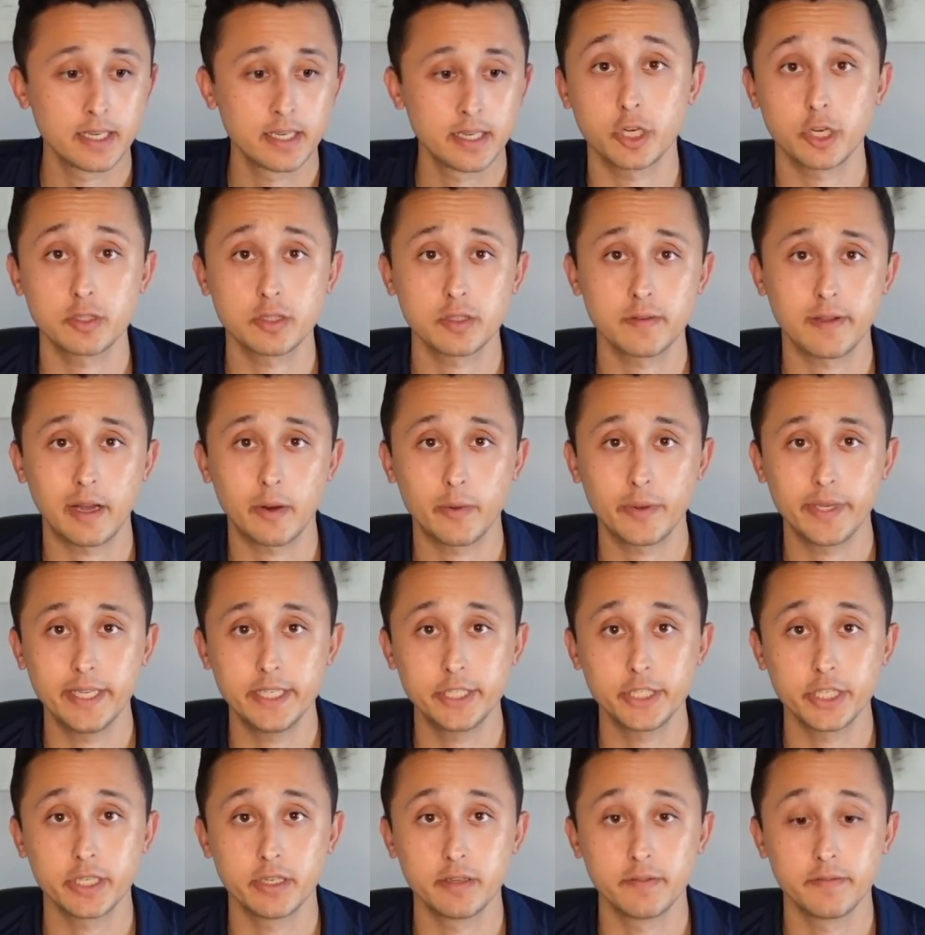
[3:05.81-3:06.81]
In terms of how
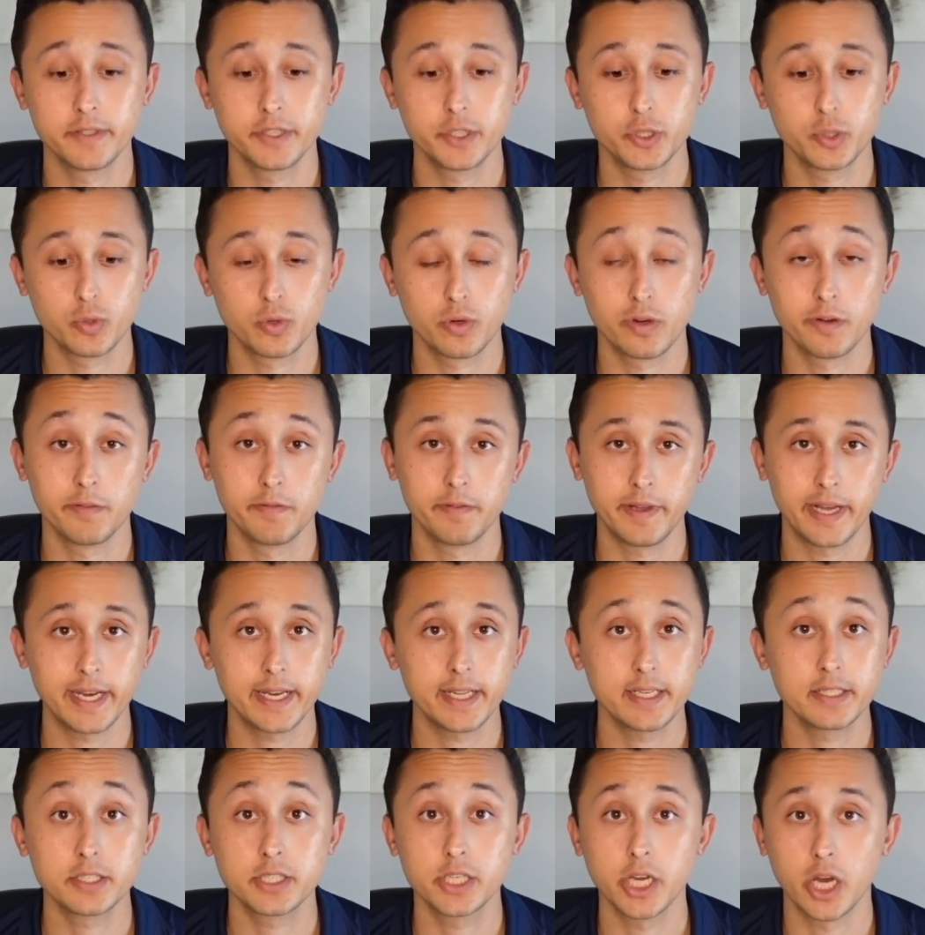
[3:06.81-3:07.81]
each individual event
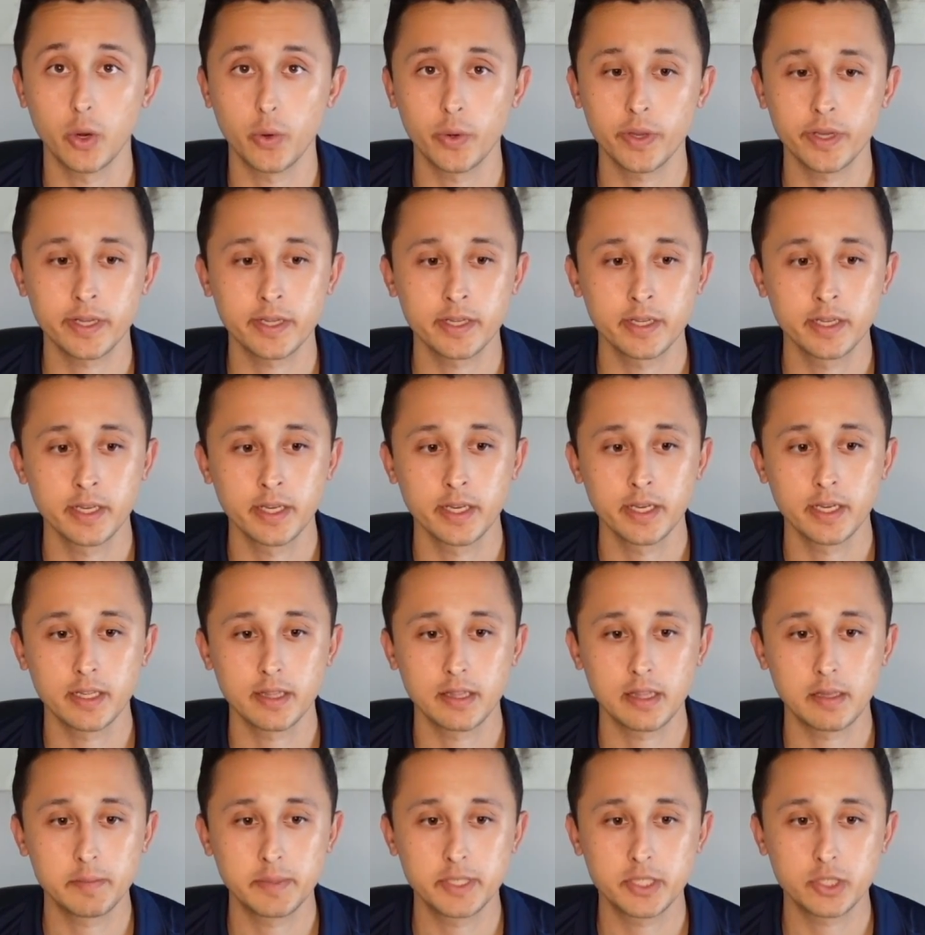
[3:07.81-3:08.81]
is going,
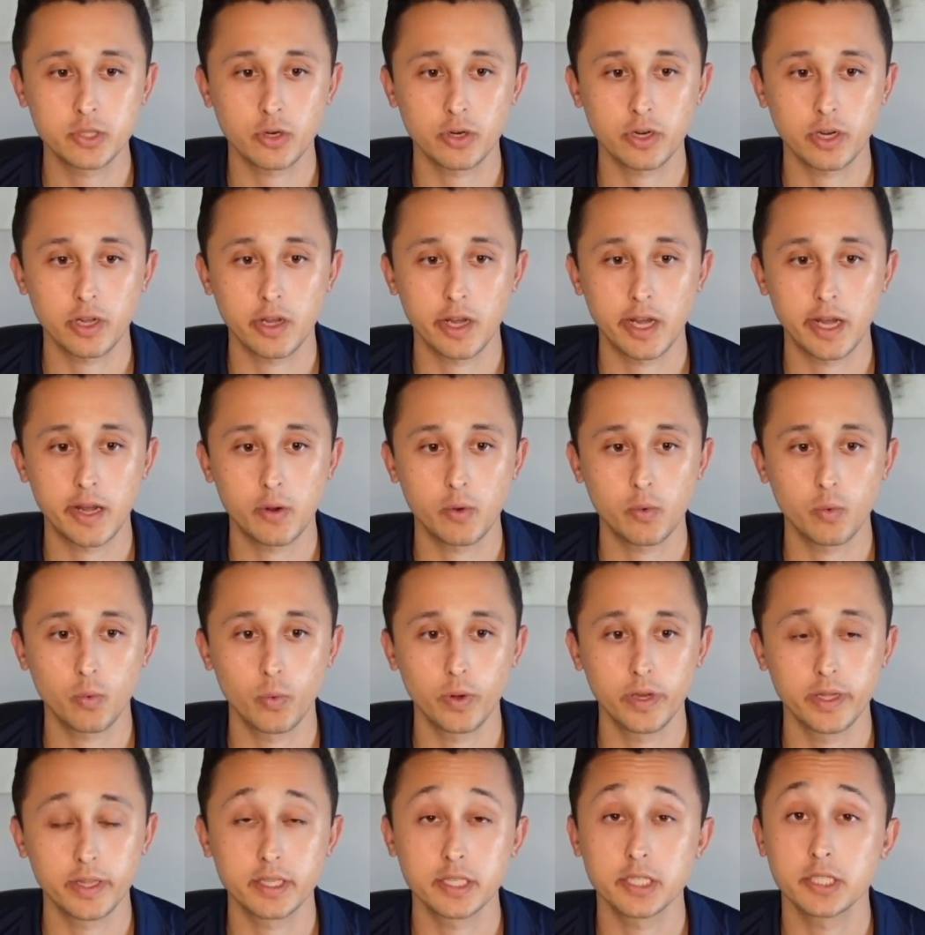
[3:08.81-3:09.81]
let me start out
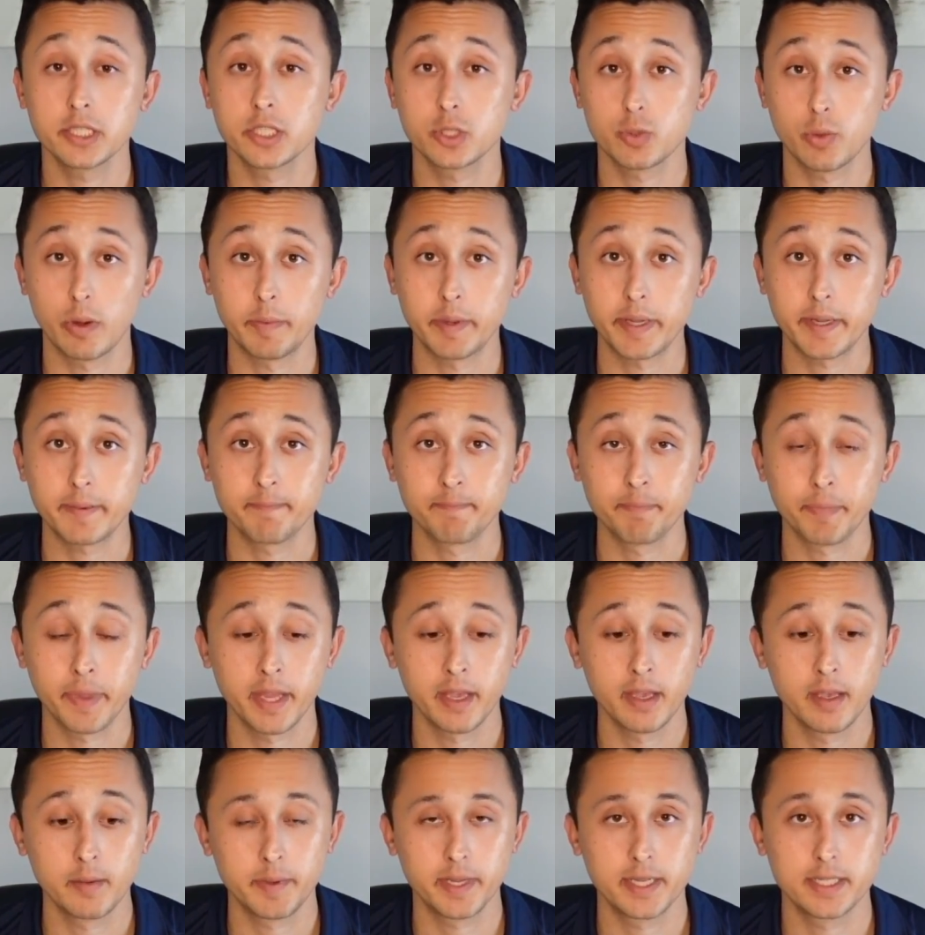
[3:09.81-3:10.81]
with swimming
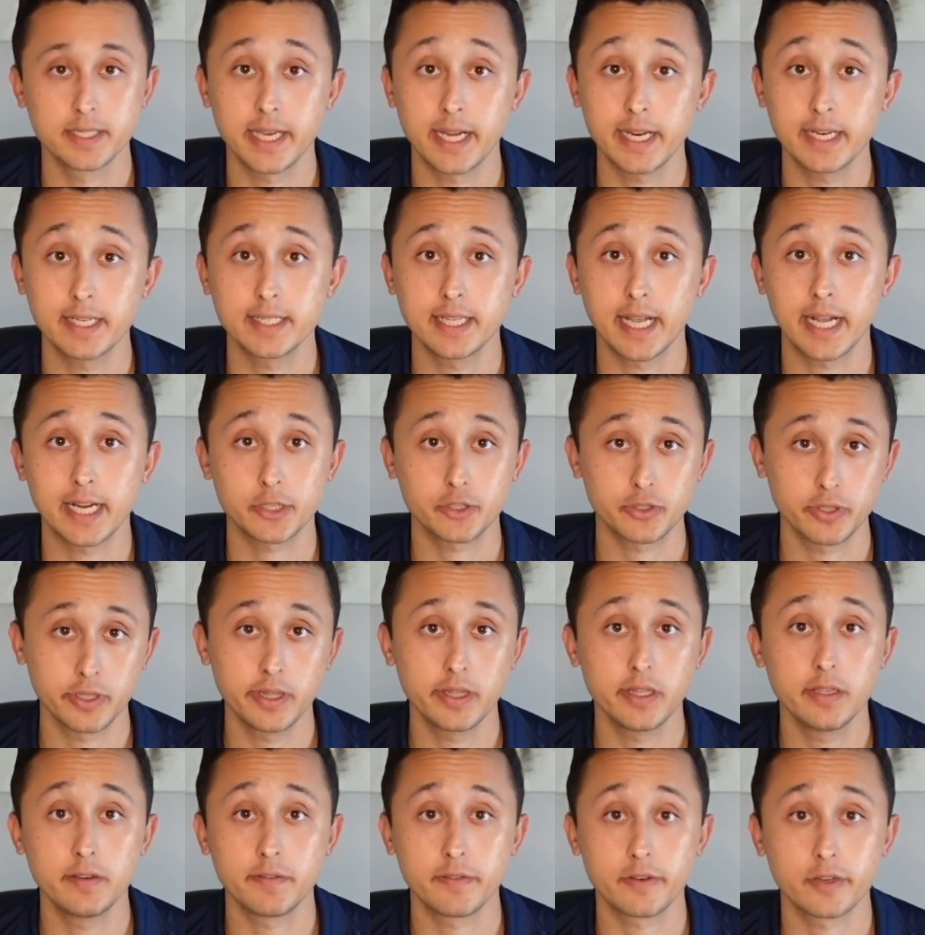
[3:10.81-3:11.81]
because that is actually
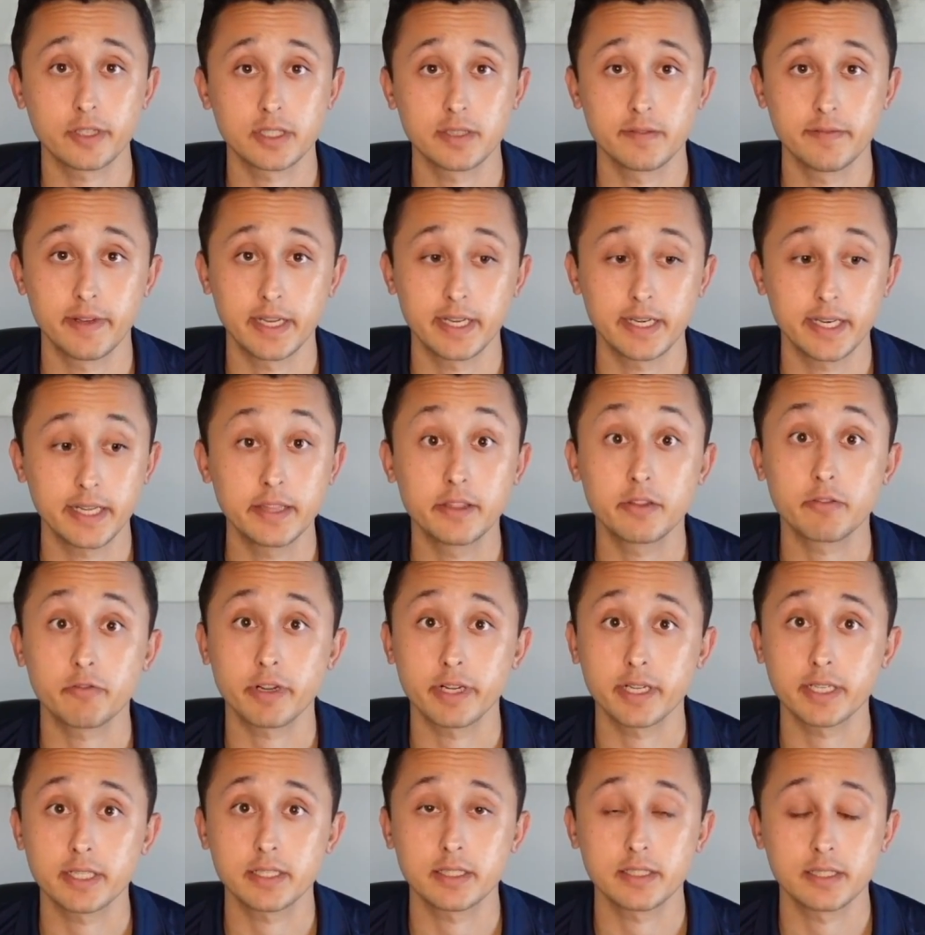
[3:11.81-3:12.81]
the first event in the
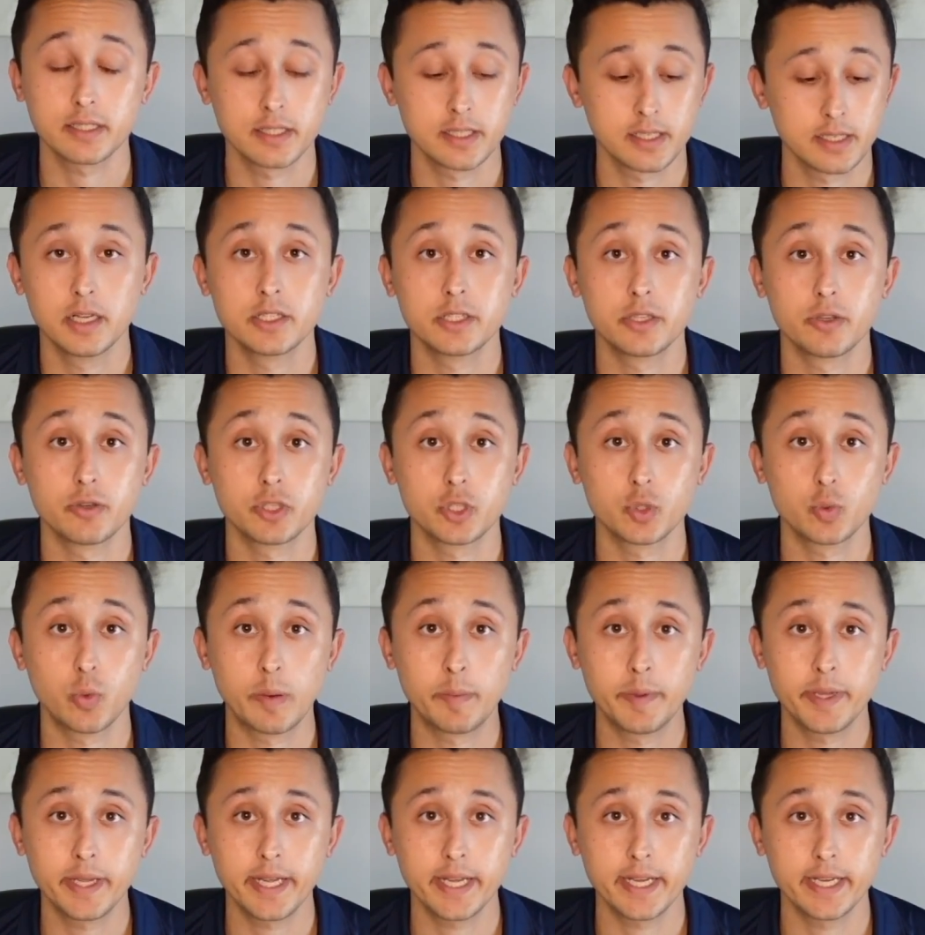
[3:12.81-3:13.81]
race. So
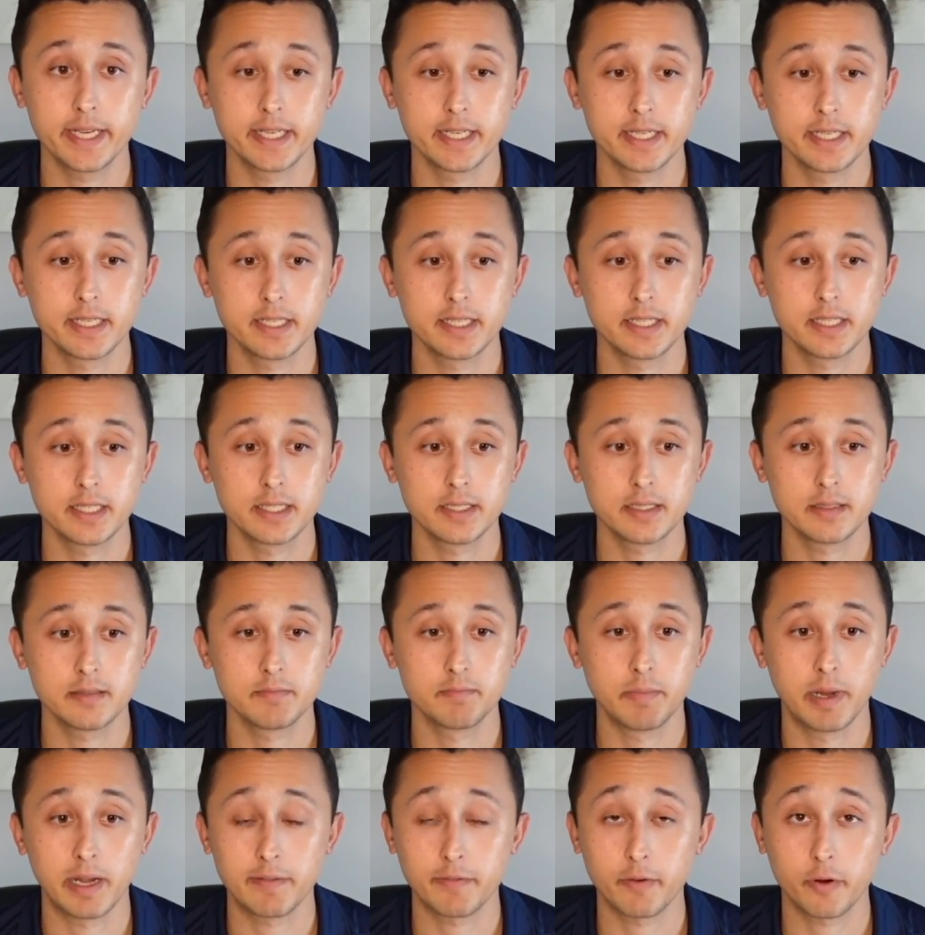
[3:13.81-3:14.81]
swimming is
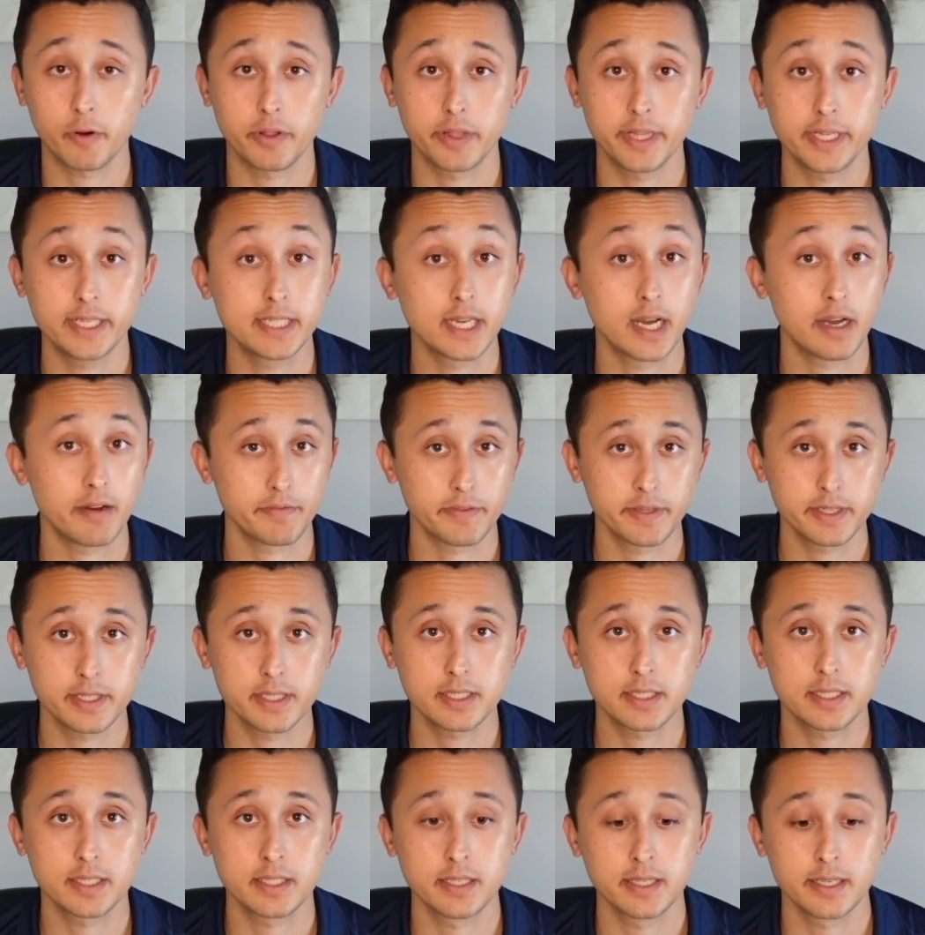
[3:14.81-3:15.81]
by far the
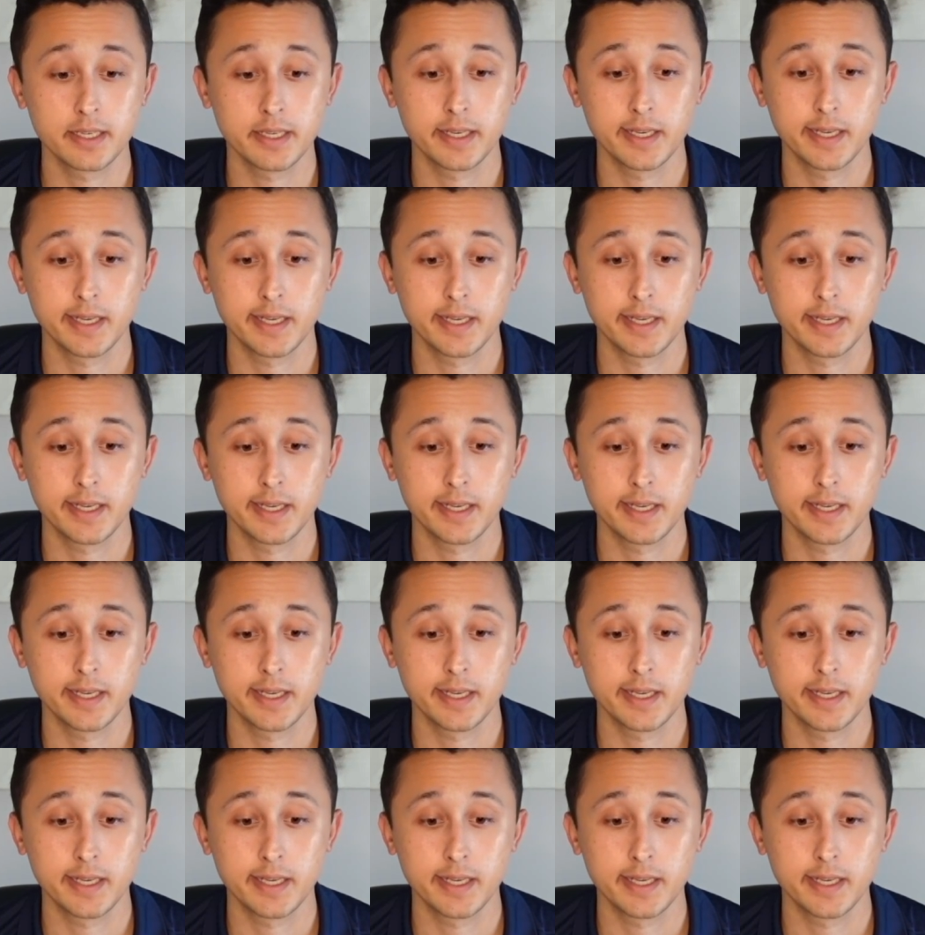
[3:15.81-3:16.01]
toughest.